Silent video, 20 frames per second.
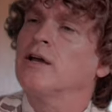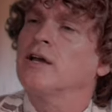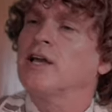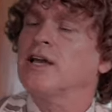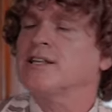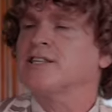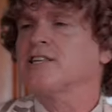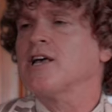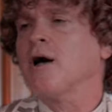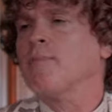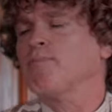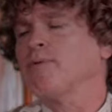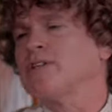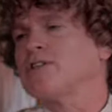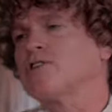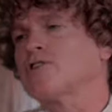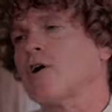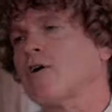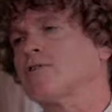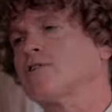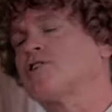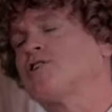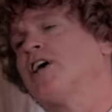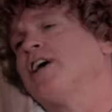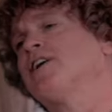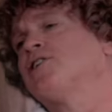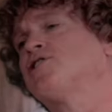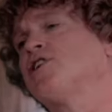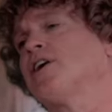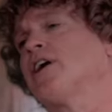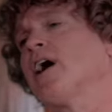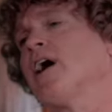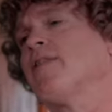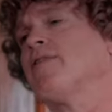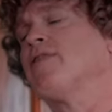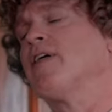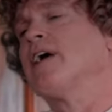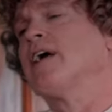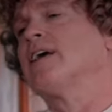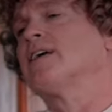gets up and starts teaching
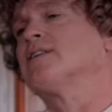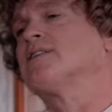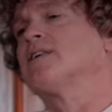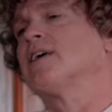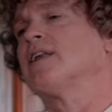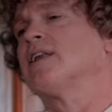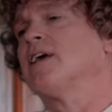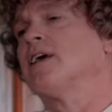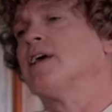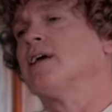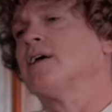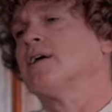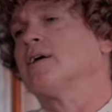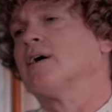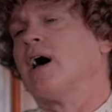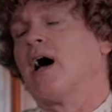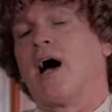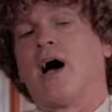on things that he